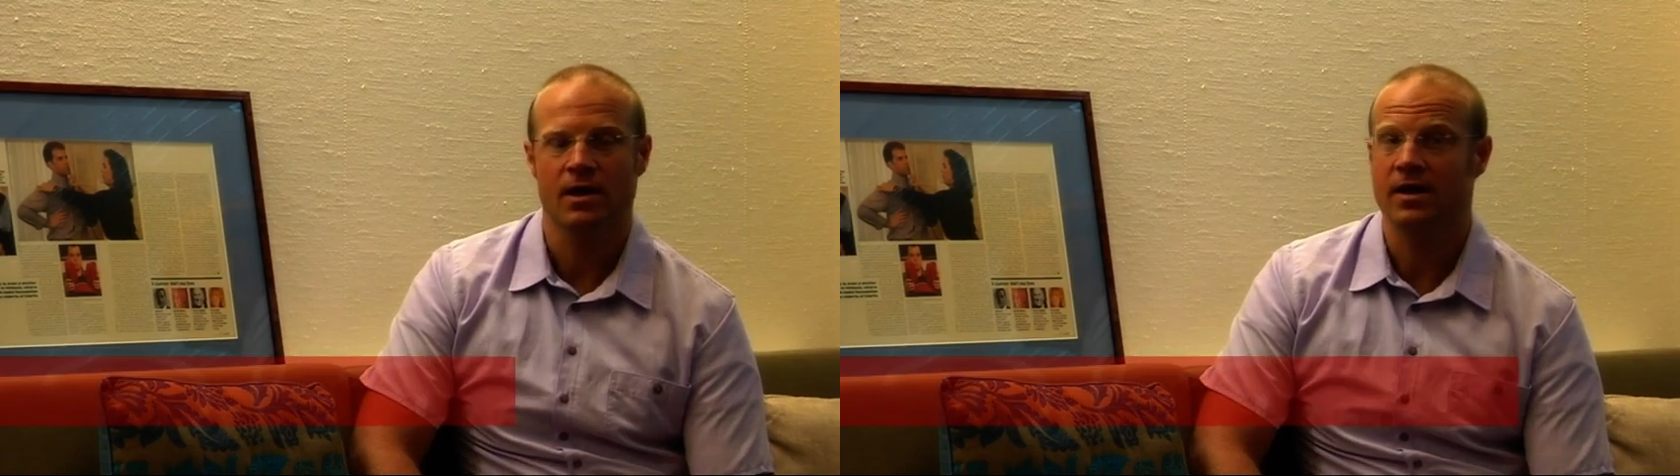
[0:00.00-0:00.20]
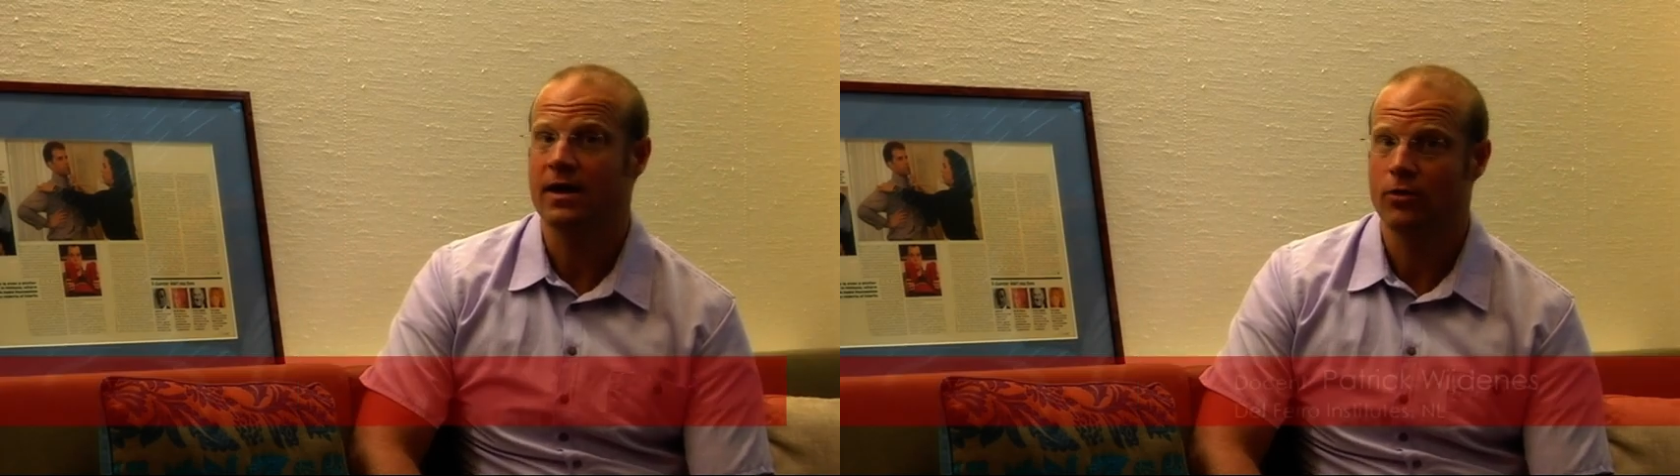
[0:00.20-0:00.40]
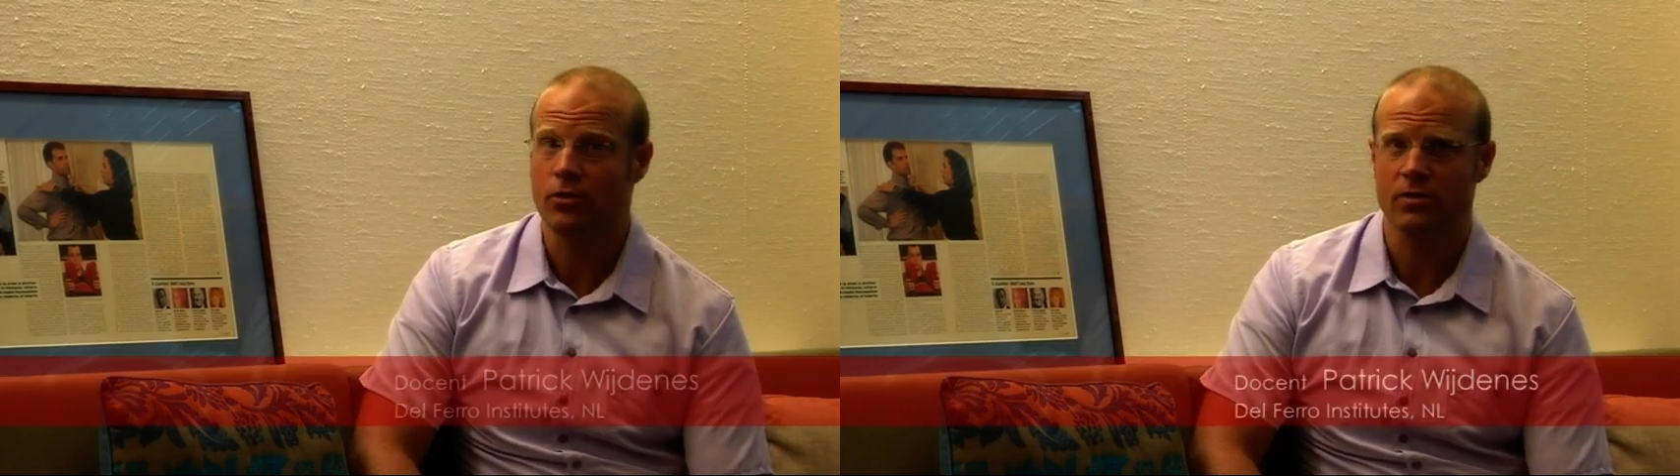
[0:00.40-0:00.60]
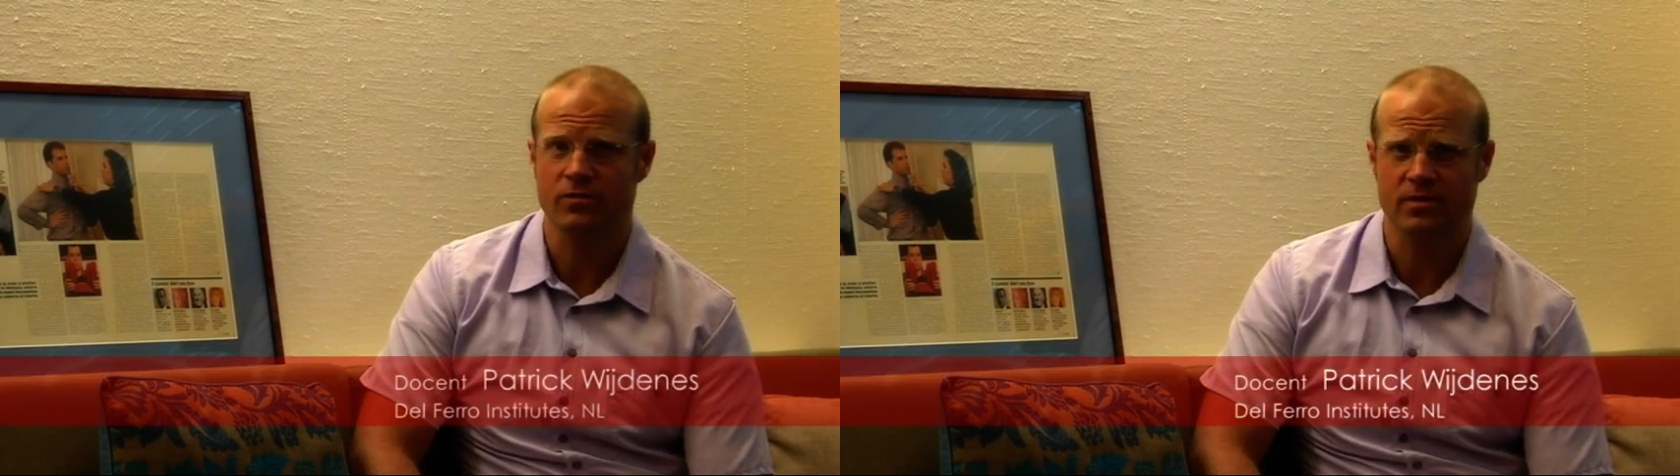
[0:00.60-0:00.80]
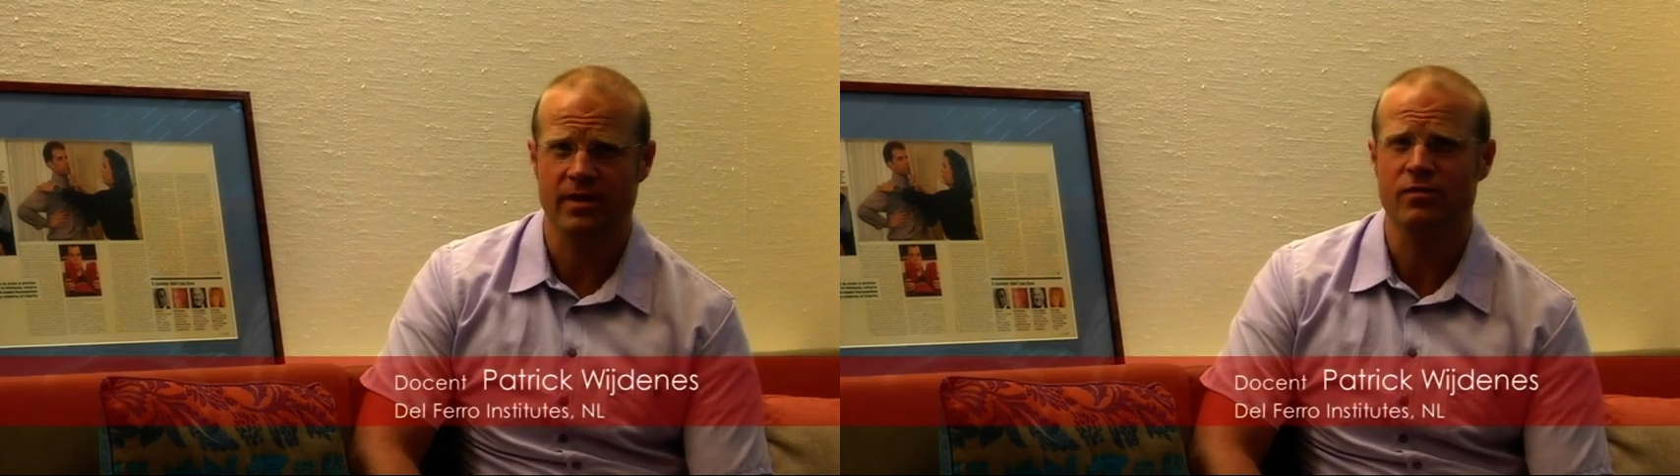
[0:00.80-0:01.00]
and I heard
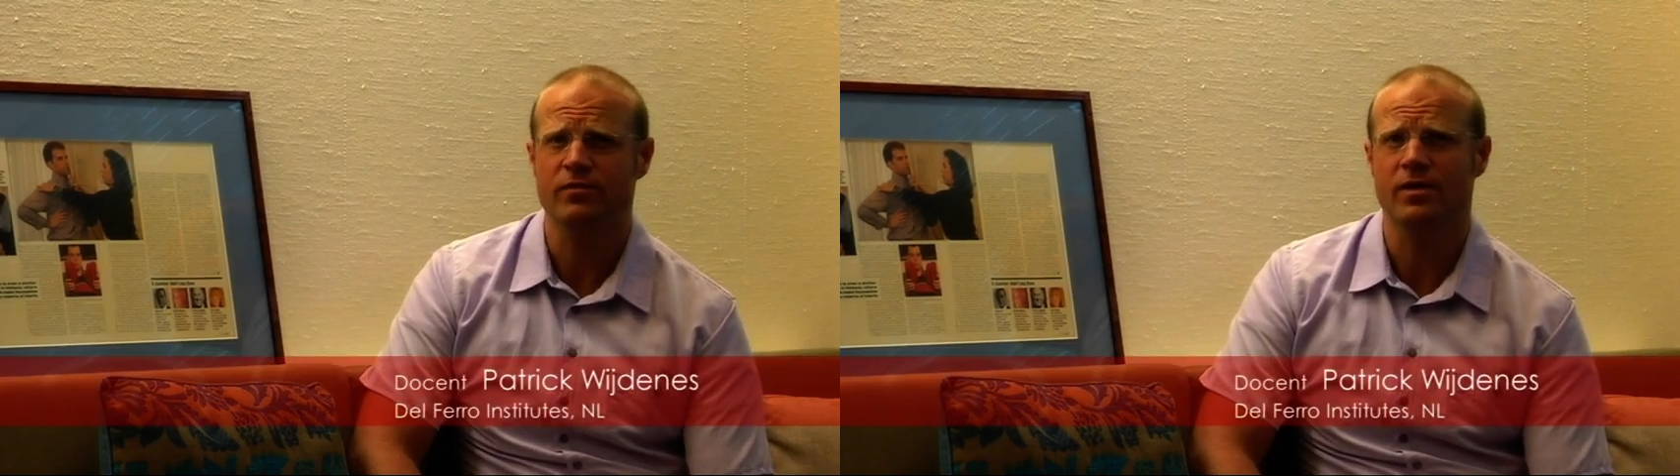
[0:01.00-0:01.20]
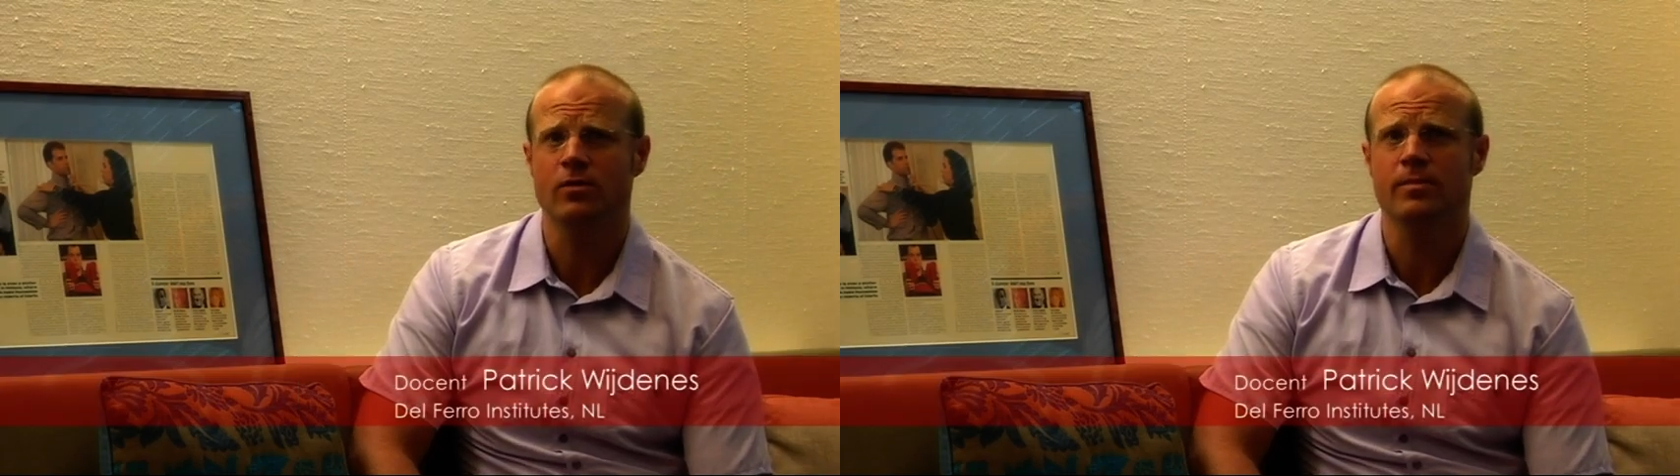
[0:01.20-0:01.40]
of the Del Ferro